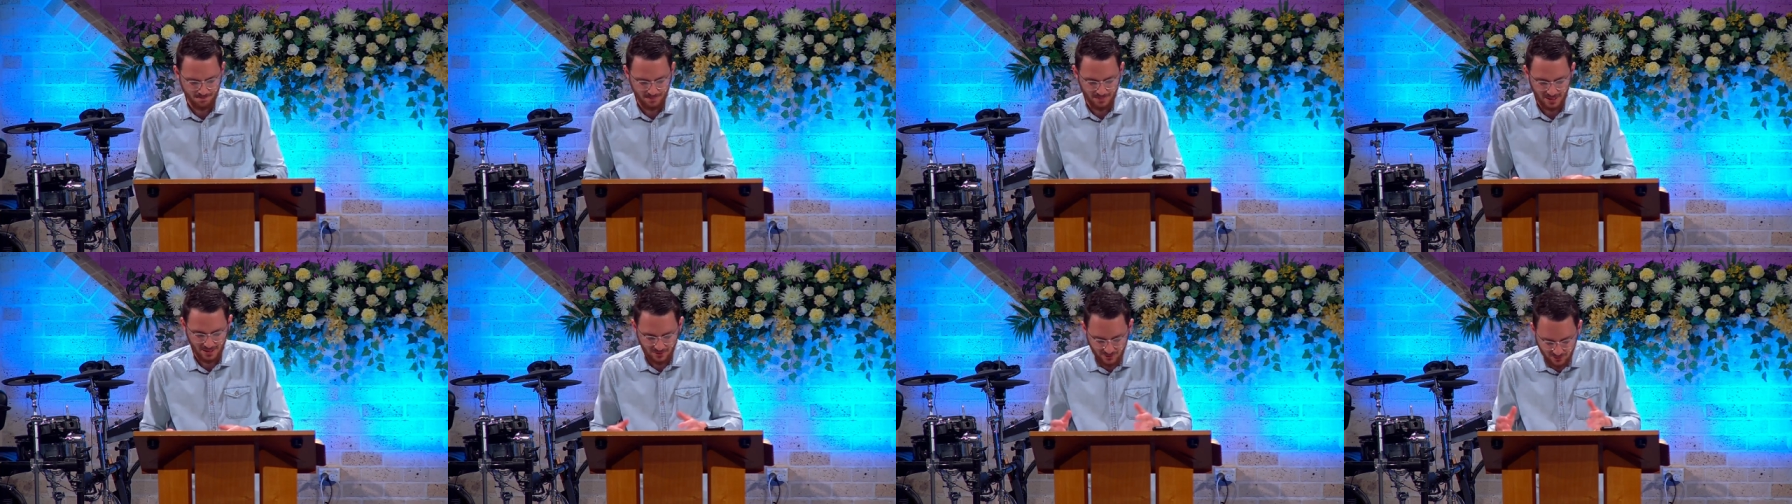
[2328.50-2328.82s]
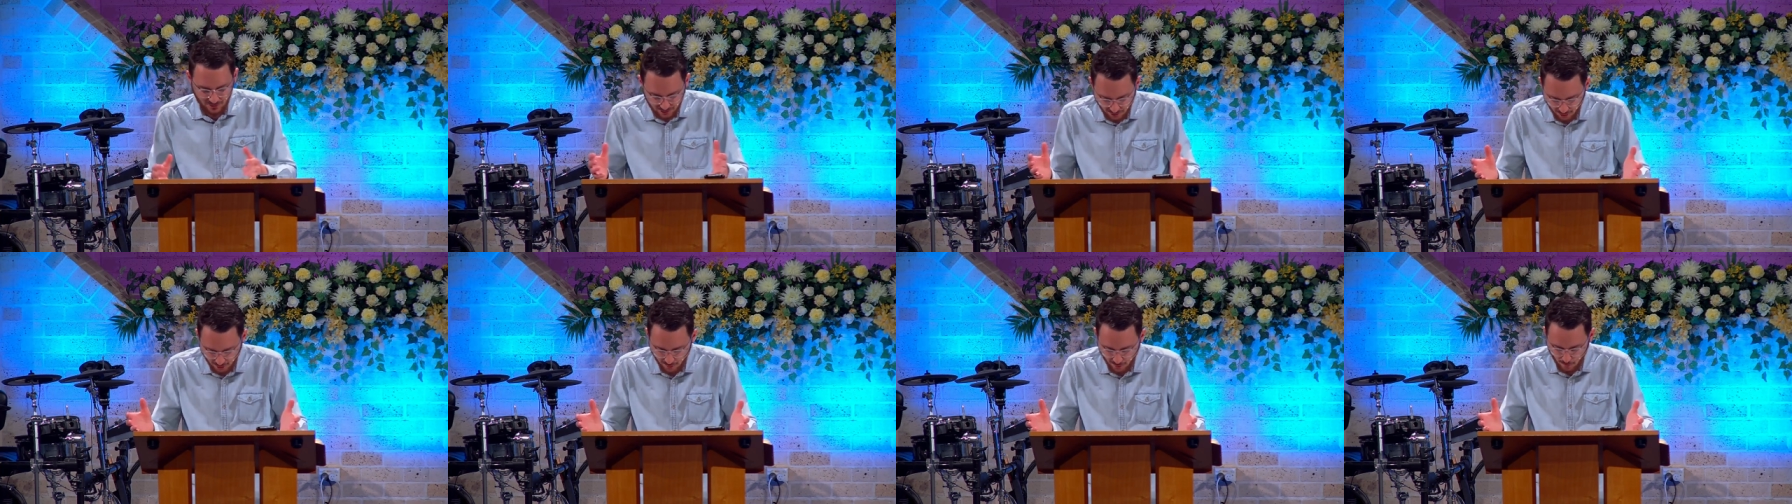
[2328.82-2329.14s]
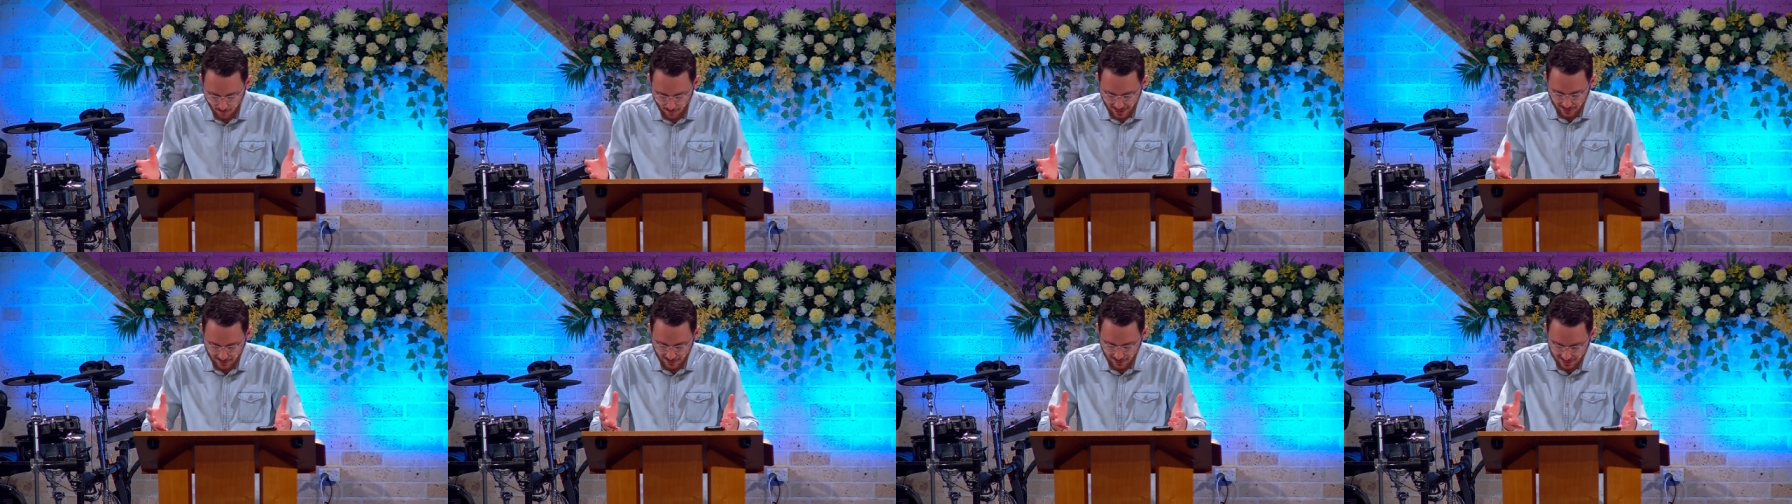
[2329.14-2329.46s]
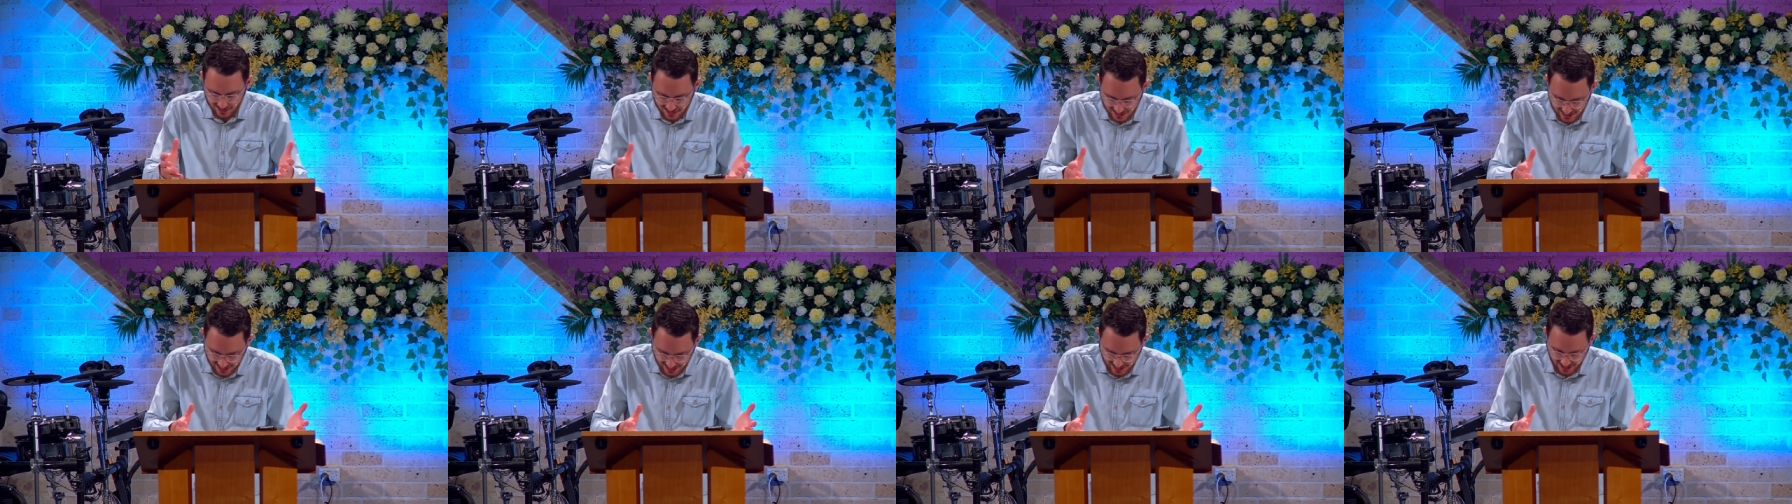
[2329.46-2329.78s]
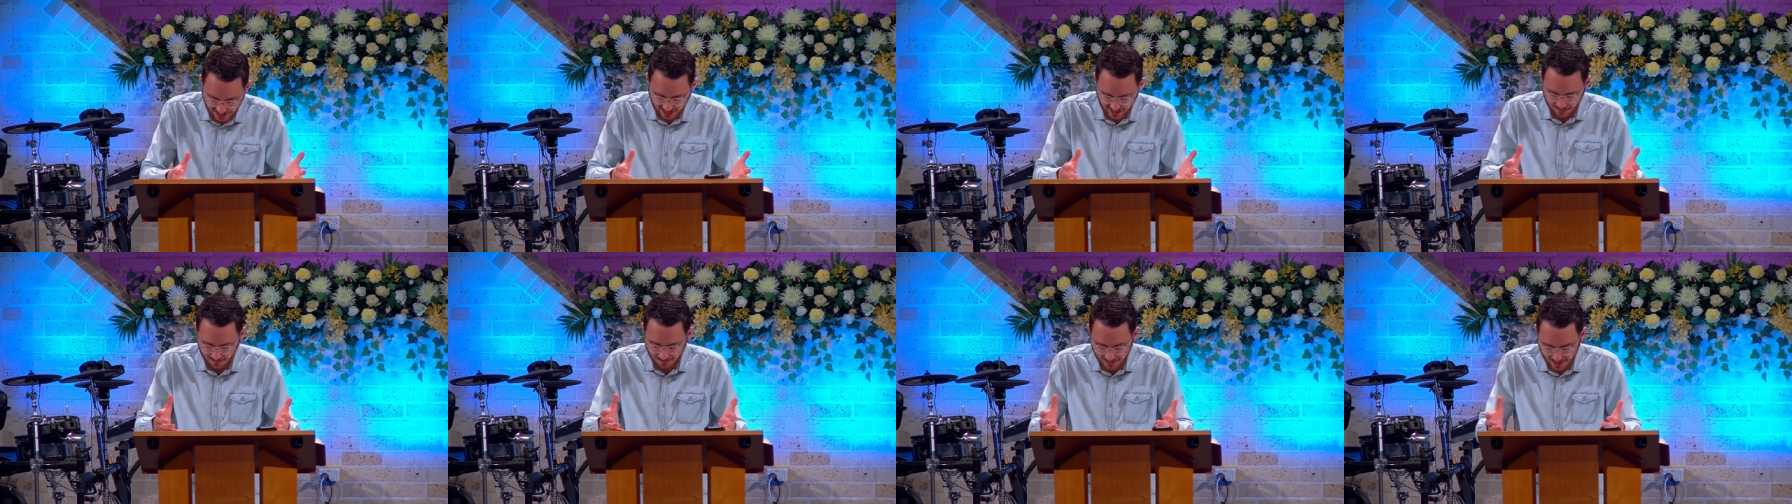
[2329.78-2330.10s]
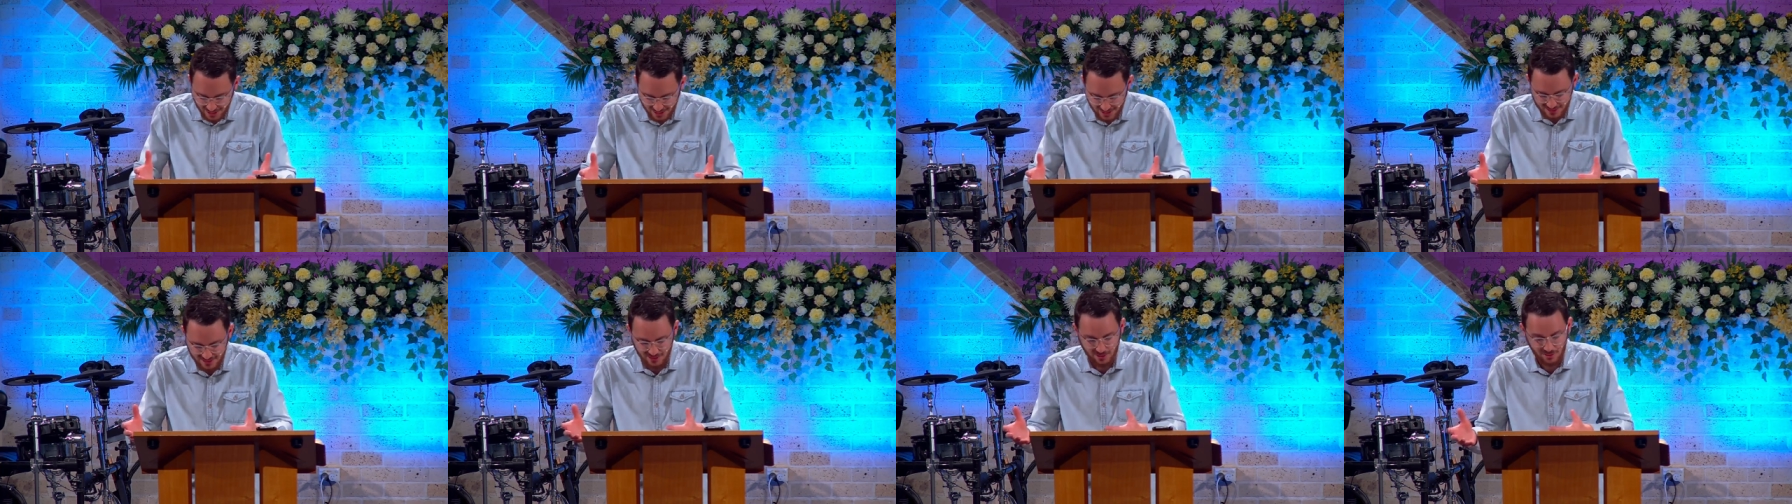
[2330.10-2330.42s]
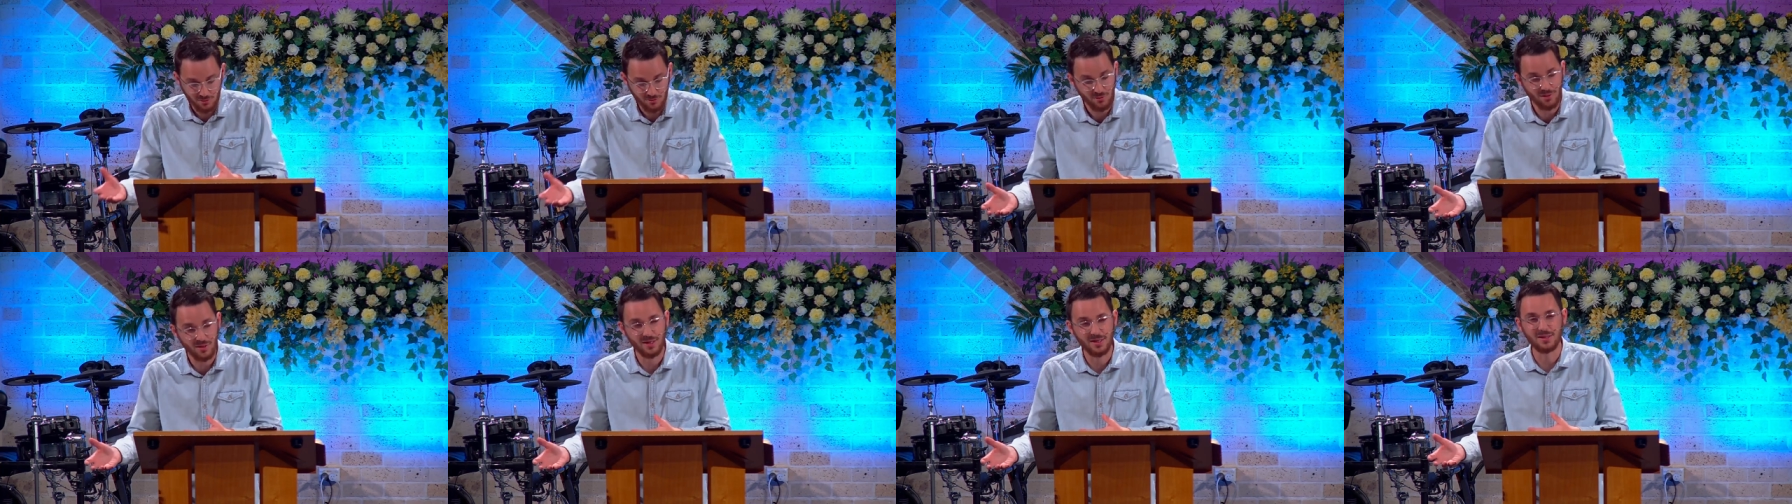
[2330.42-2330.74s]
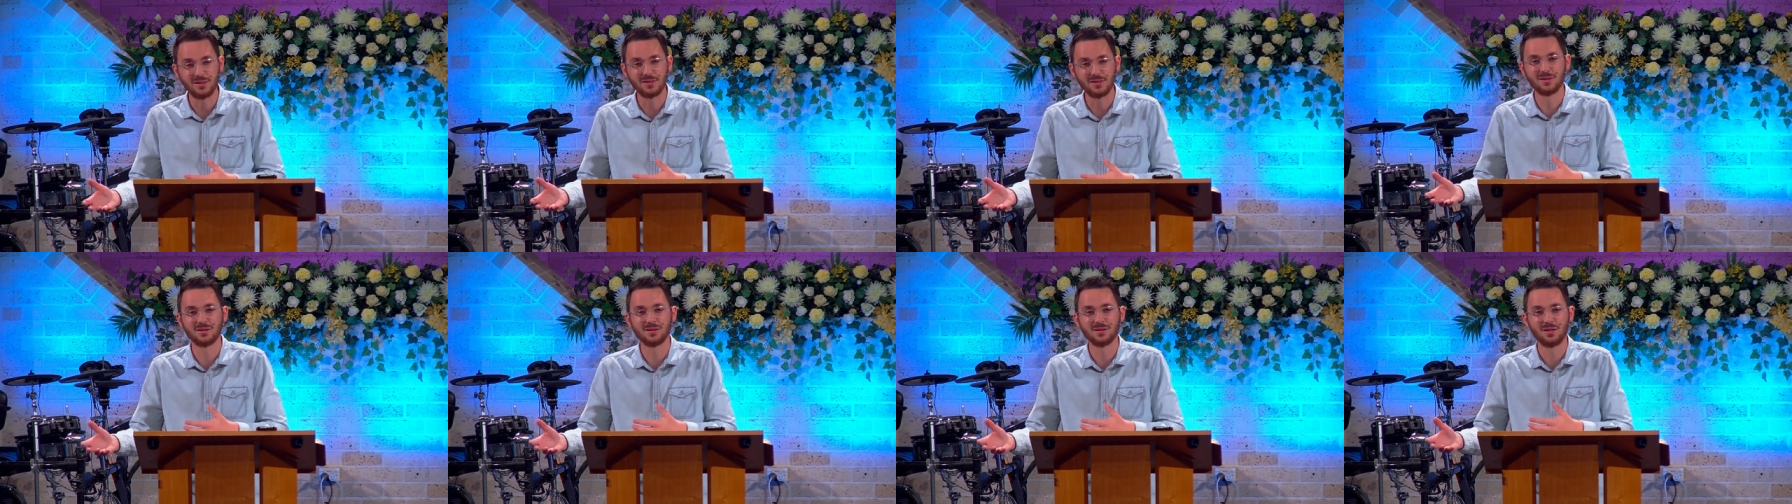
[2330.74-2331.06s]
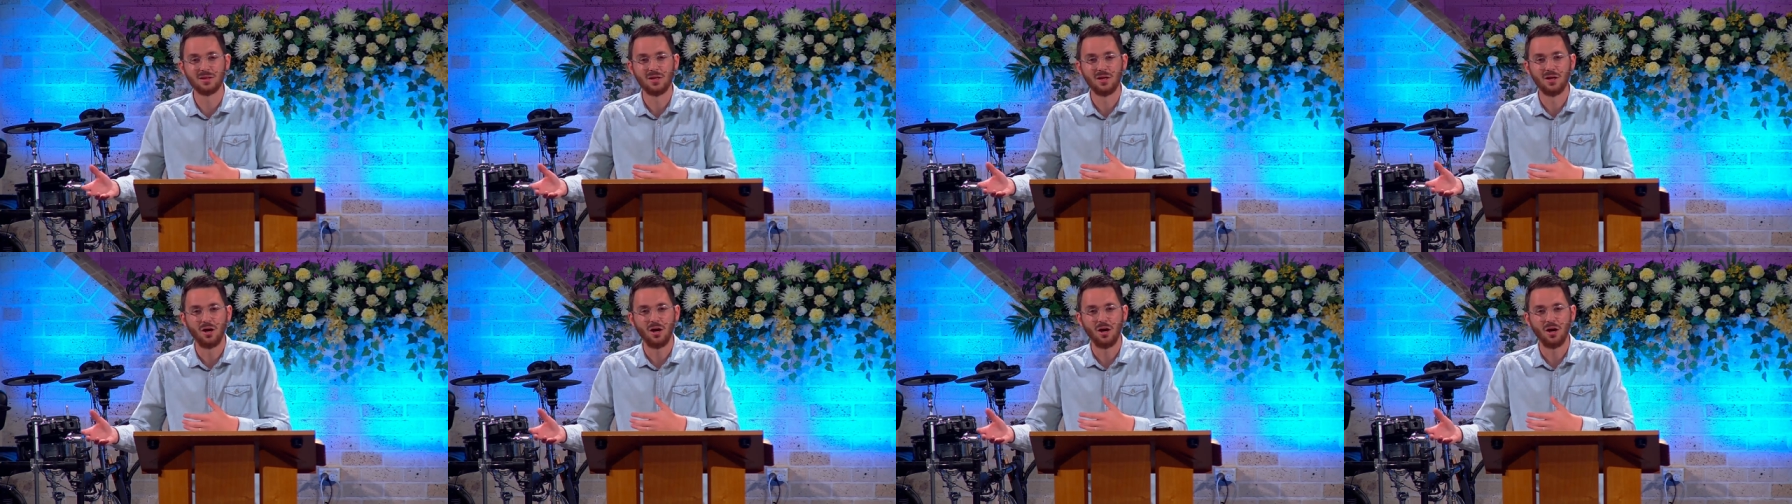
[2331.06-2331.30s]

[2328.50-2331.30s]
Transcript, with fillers: And so we could sing Amazing Grace.